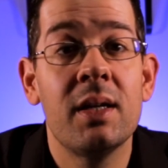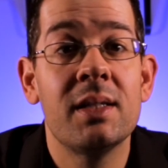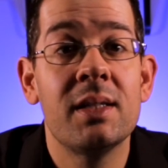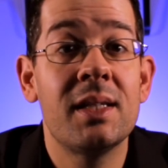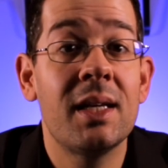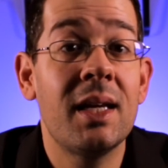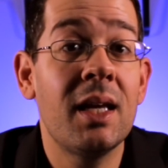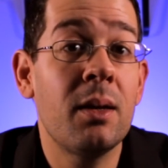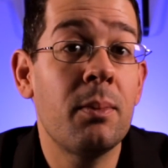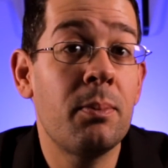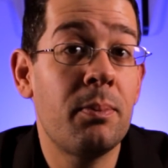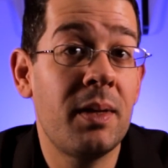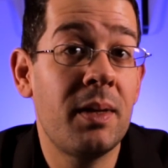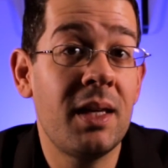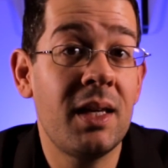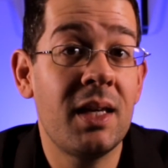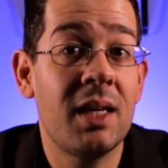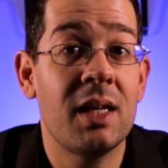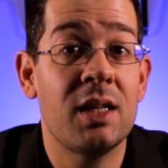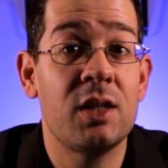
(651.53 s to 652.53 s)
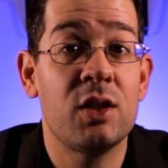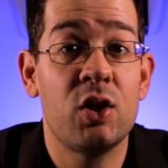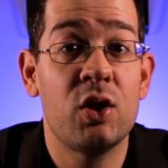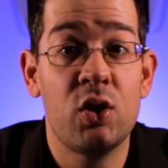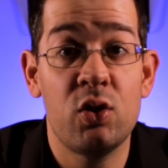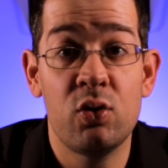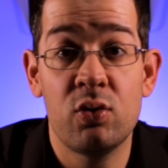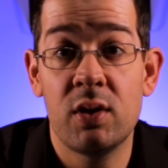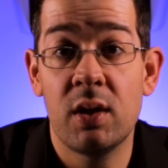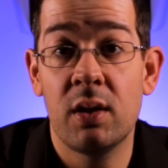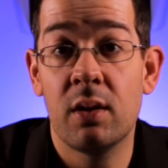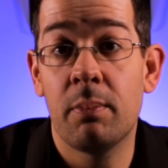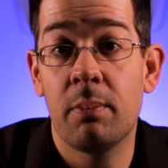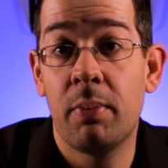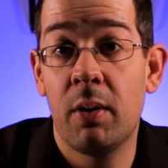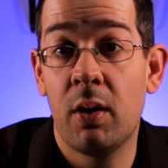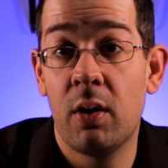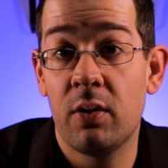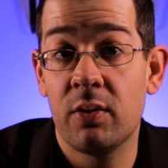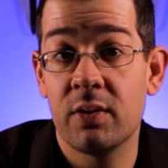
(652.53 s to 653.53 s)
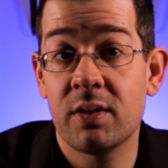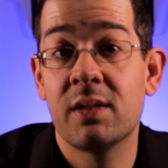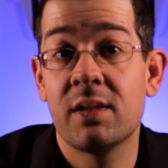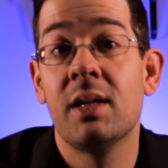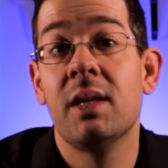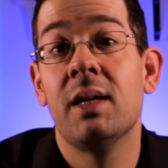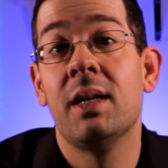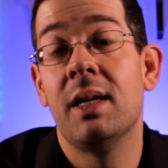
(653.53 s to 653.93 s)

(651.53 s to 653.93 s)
to get a peek into using the Pulse